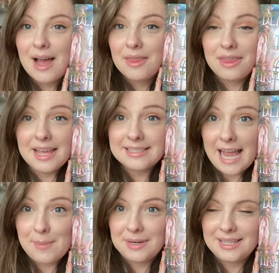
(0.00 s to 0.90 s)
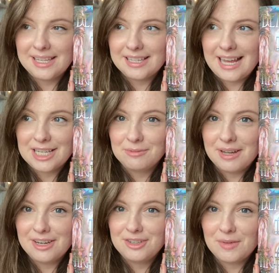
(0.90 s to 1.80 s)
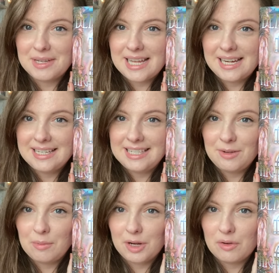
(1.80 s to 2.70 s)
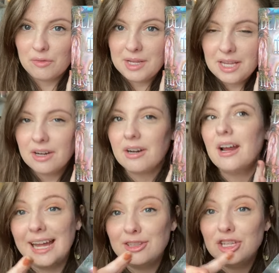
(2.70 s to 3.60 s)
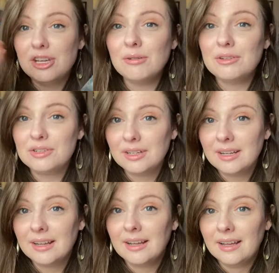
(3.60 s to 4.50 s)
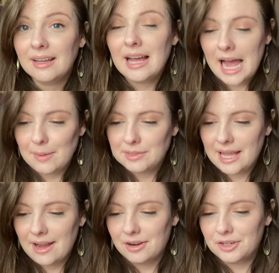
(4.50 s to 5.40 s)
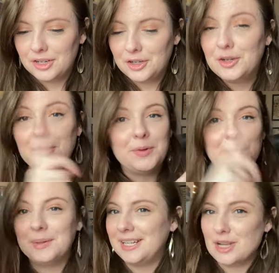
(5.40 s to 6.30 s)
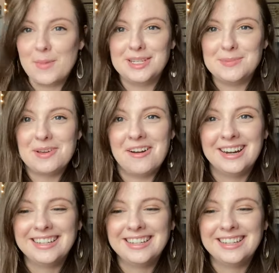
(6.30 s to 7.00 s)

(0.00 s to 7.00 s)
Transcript: things happened at the end of the last one, so I'm excited to see where we go from here. It's huge. I'm scared, but it's on my T B R.